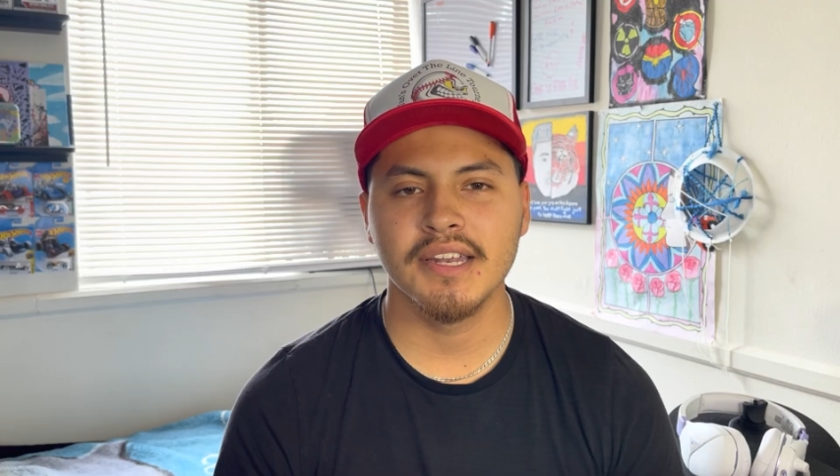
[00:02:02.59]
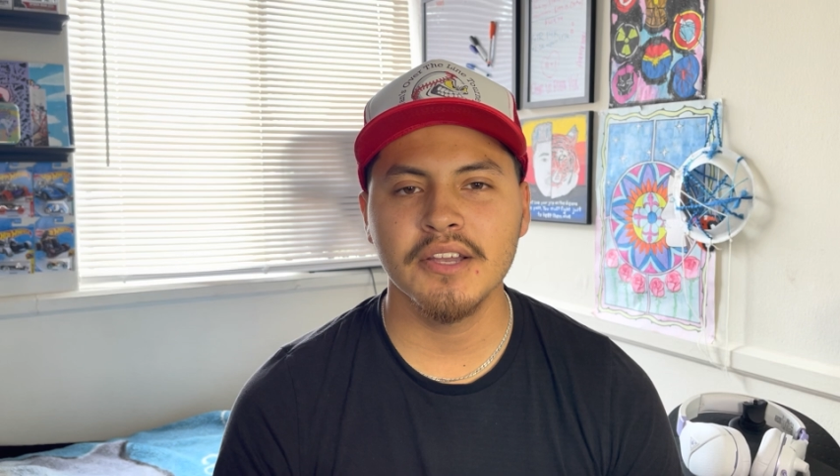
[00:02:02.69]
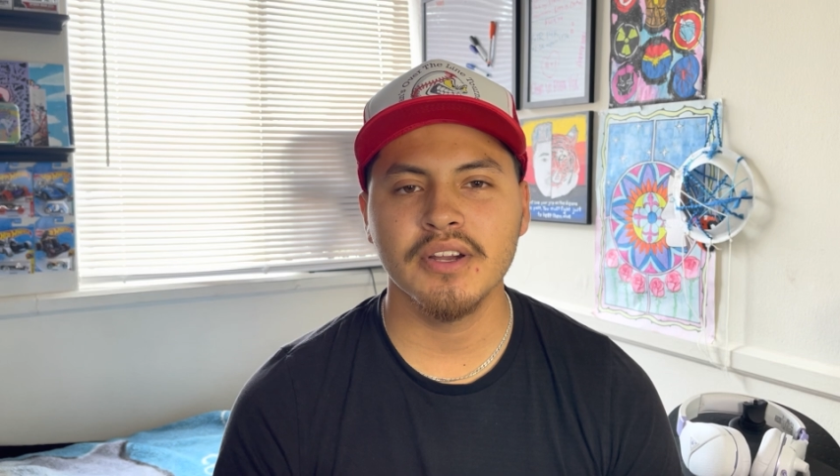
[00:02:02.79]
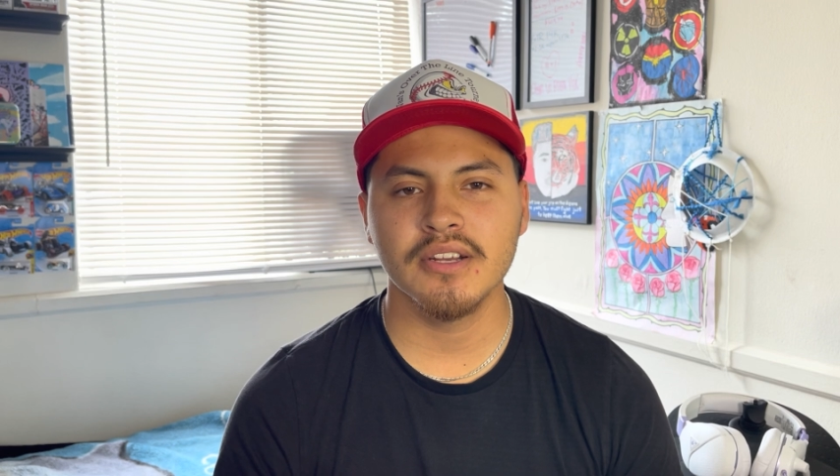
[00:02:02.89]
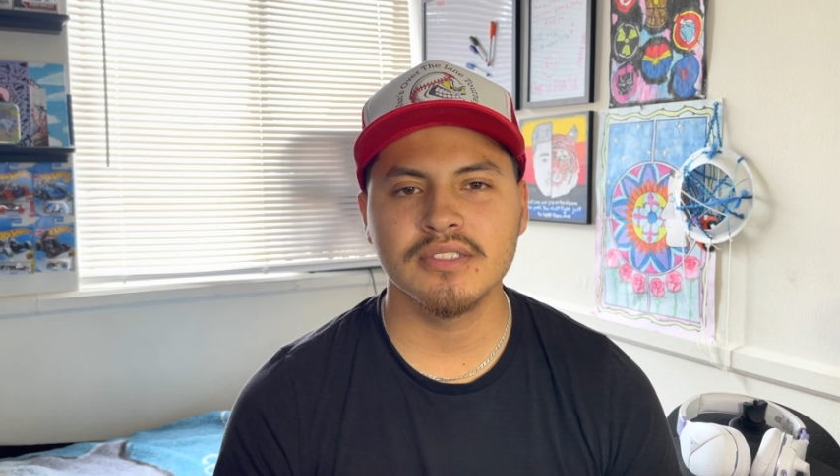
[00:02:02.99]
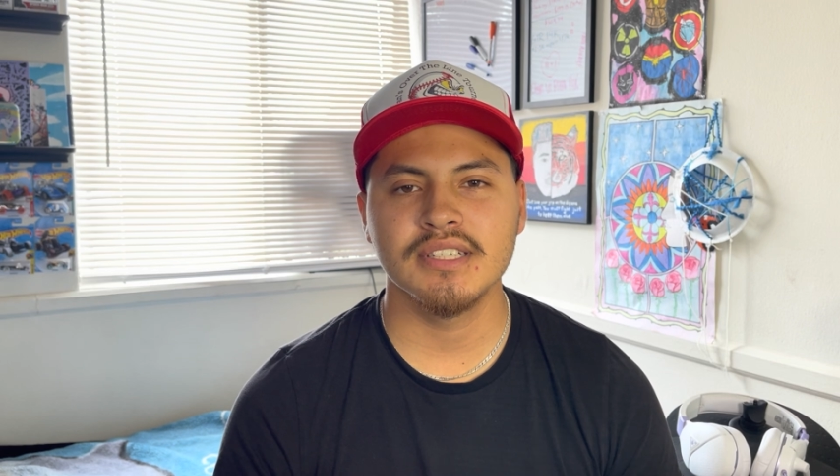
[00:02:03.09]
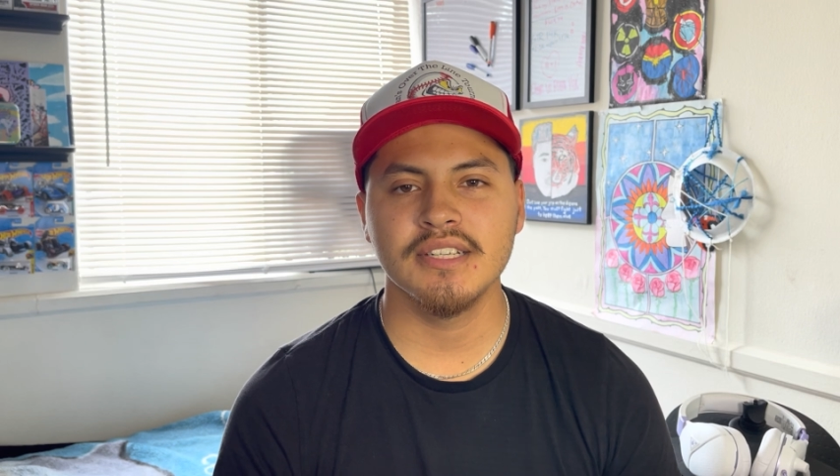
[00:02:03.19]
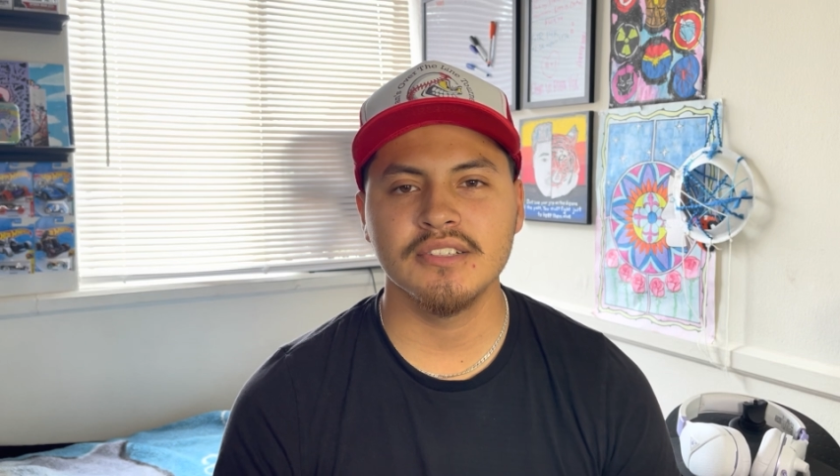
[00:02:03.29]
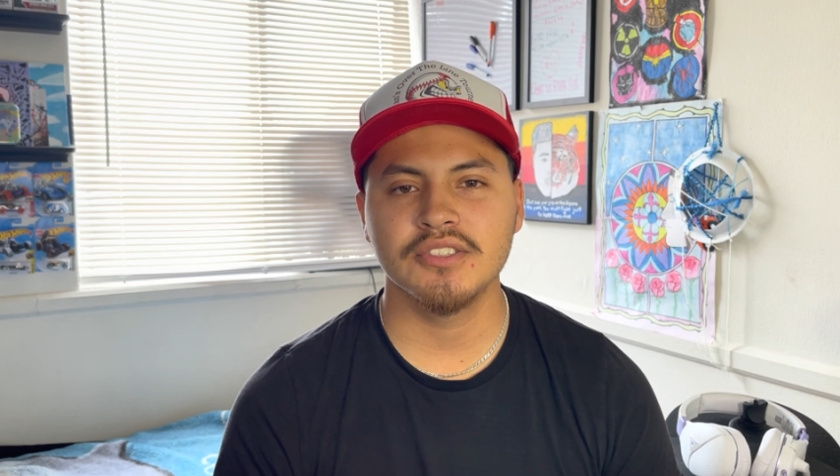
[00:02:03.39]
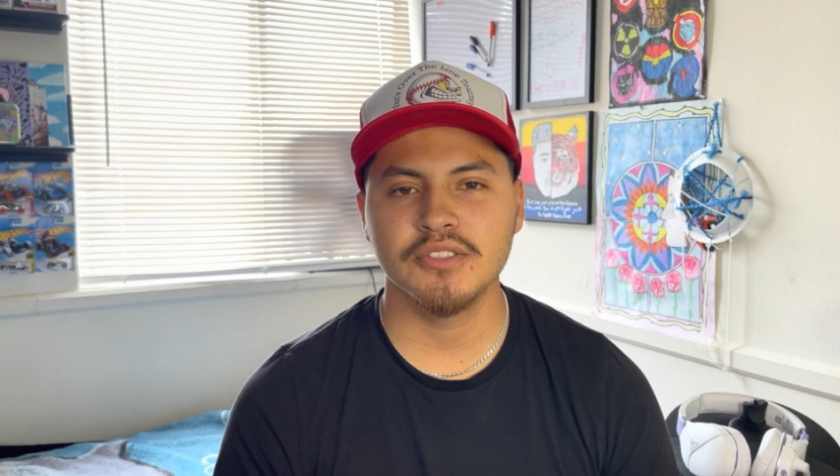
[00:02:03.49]
Now your
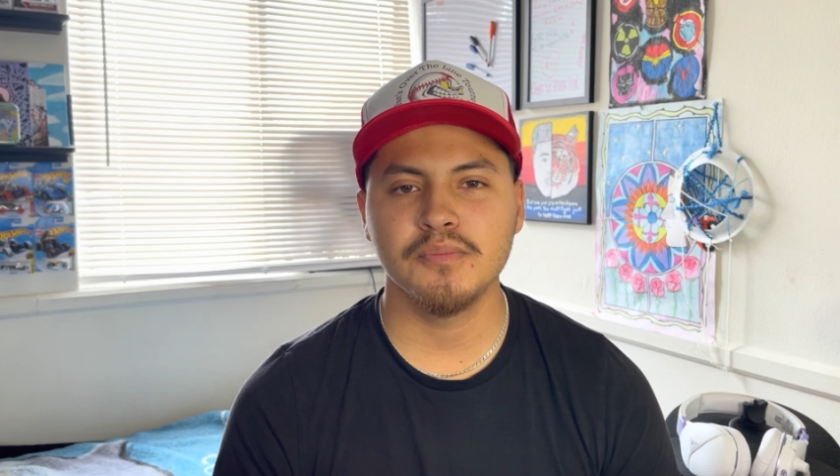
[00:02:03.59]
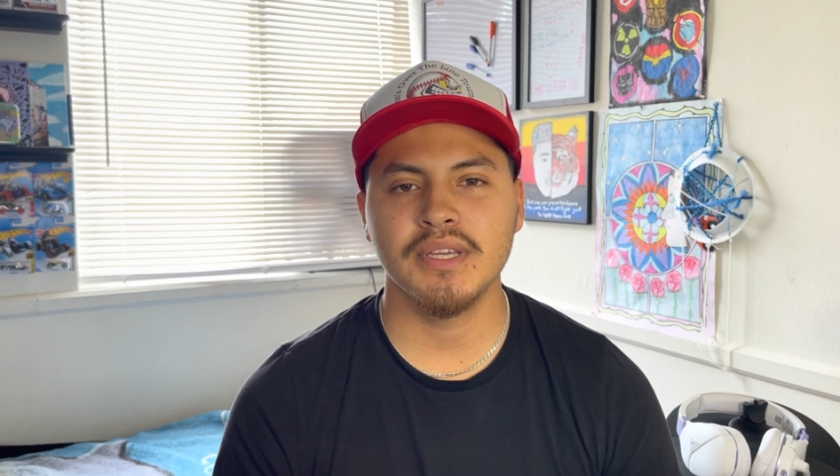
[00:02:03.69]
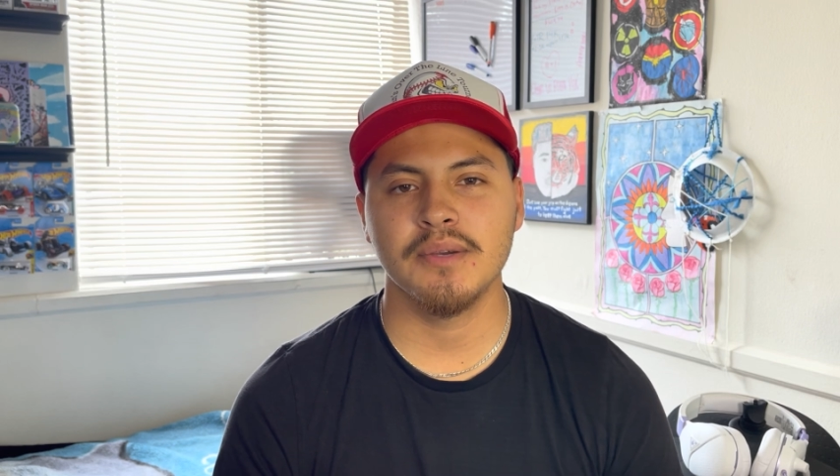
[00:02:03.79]
alternator should be